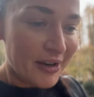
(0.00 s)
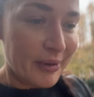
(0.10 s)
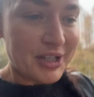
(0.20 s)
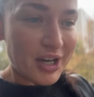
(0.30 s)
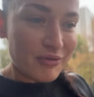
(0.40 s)

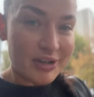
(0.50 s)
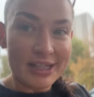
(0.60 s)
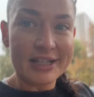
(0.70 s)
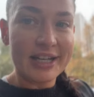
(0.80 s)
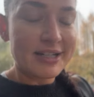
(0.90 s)
which I
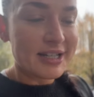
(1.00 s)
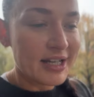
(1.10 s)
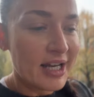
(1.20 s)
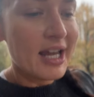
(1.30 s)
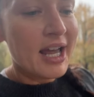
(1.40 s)
really need,
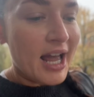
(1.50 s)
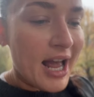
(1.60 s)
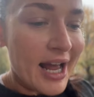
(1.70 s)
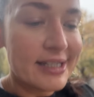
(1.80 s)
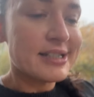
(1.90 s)

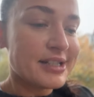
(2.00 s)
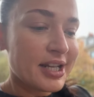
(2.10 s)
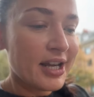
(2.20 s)
and